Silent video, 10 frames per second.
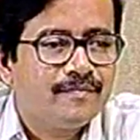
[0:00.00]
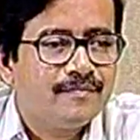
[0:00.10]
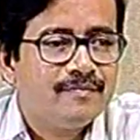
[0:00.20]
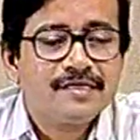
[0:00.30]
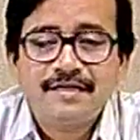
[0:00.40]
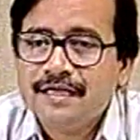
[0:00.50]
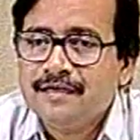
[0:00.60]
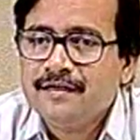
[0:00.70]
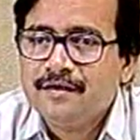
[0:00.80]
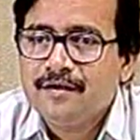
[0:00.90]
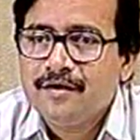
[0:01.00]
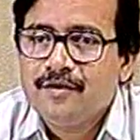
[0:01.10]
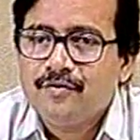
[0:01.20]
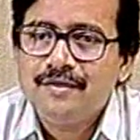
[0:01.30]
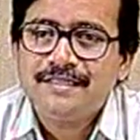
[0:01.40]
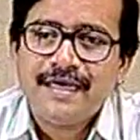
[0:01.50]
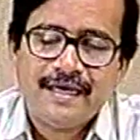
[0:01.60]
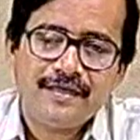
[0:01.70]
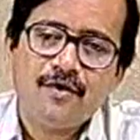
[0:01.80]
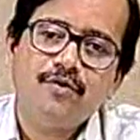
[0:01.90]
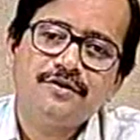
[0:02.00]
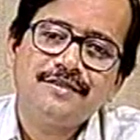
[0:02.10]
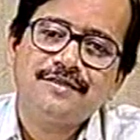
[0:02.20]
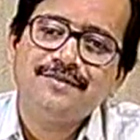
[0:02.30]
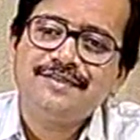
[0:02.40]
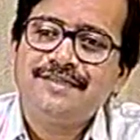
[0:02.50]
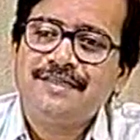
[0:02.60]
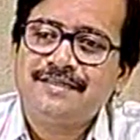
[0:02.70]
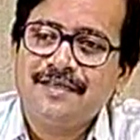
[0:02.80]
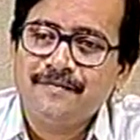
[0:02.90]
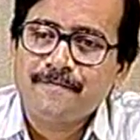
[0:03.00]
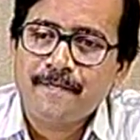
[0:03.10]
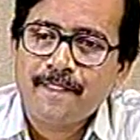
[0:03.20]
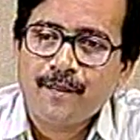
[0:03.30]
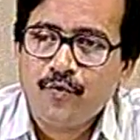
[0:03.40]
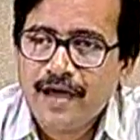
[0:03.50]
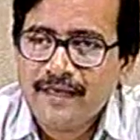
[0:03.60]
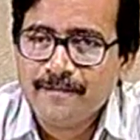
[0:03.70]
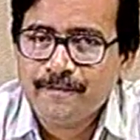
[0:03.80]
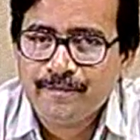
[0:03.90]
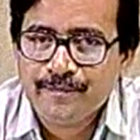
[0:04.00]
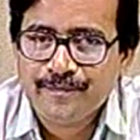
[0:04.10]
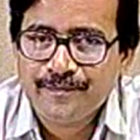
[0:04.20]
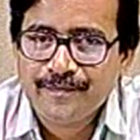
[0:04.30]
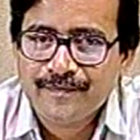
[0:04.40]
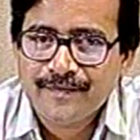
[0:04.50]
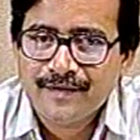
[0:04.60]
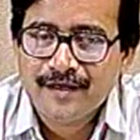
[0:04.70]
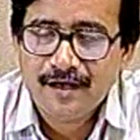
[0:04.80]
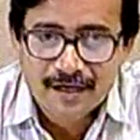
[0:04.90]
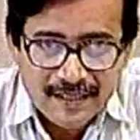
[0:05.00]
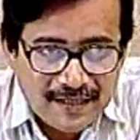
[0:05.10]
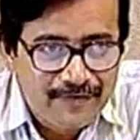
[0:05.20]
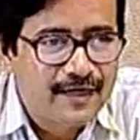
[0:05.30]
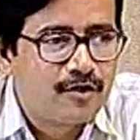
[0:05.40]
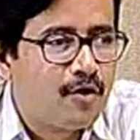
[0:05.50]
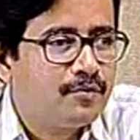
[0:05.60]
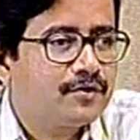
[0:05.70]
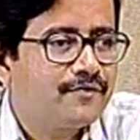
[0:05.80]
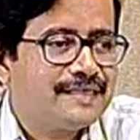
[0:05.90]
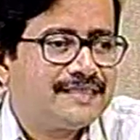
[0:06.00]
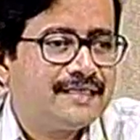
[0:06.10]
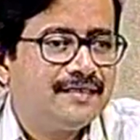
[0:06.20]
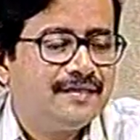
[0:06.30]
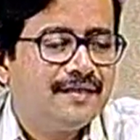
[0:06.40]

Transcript: but still we say the whole system is digital. Why? Is a very common question,